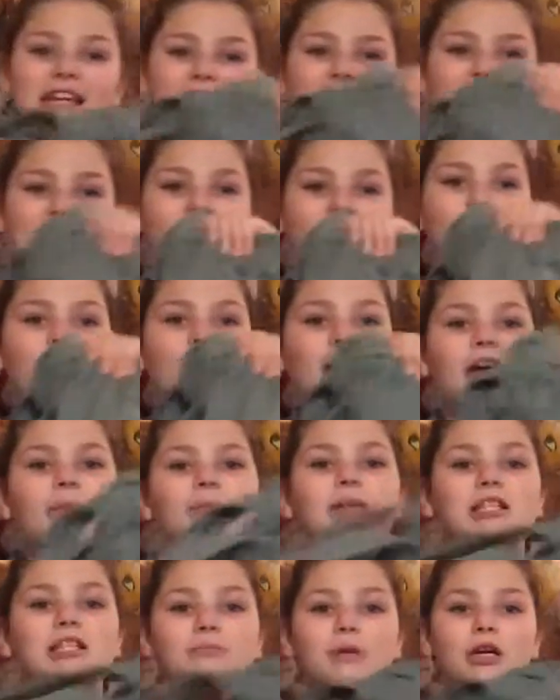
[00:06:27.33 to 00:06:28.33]
is in my
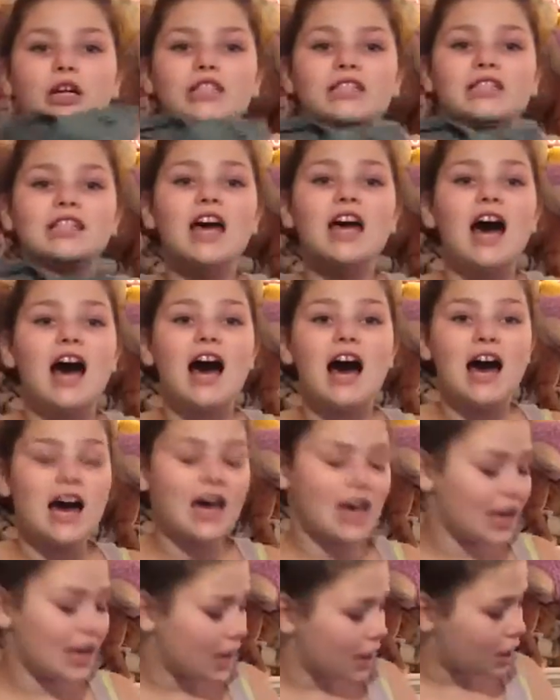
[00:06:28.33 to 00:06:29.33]
peace purse.
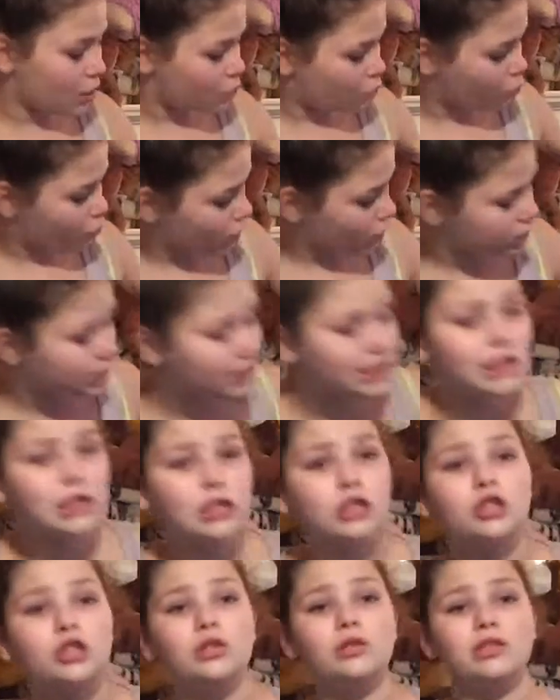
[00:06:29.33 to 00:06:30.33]
I
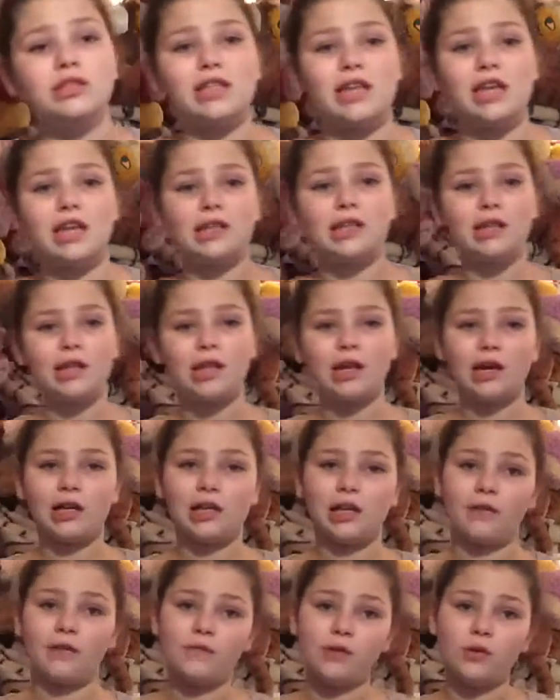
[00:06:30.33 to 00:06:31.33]
wanted to say that I
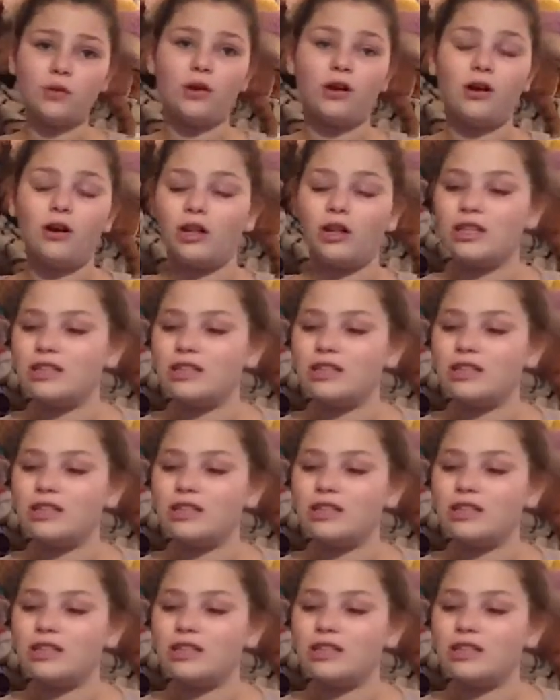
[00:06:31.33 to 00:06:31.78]
love you all